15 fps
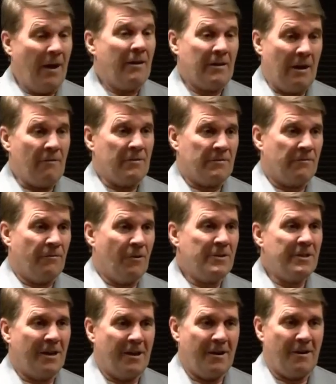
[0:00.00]
I was
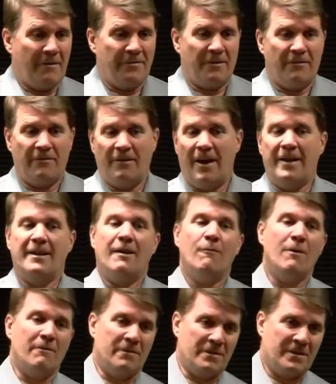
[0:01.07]
fortunate enough to find
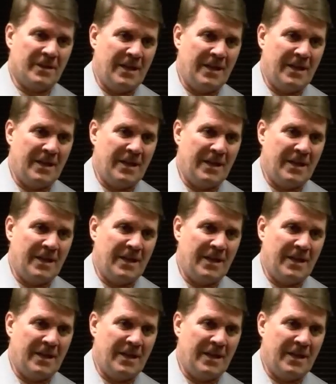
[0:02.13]
out what was